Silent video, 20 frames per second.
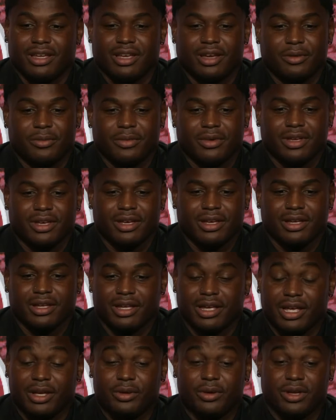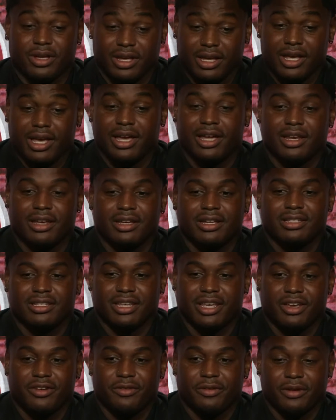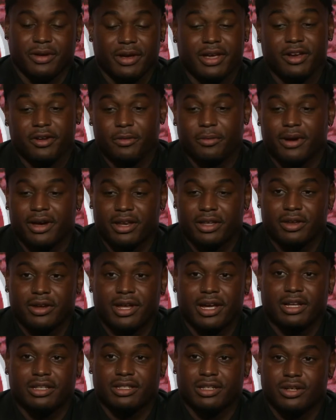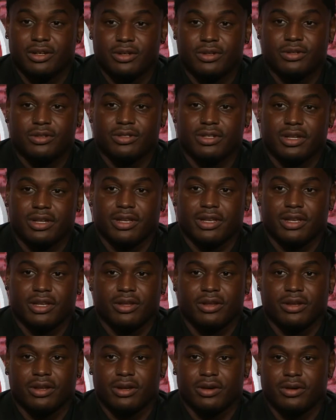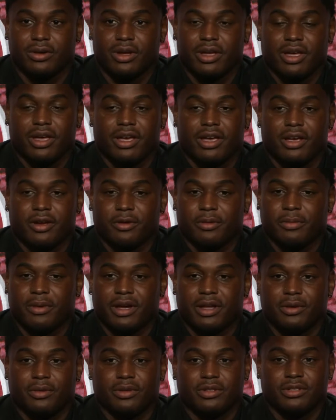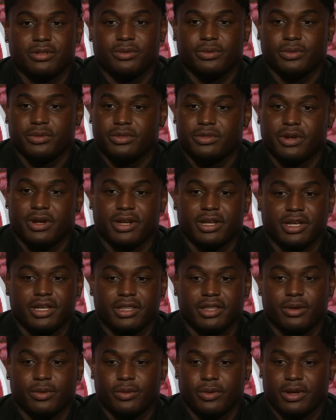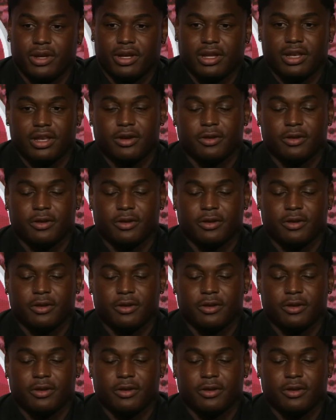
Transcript: I mean, it, it had us, every, everybody on our toes, and, you know, everybody was trying to get the win.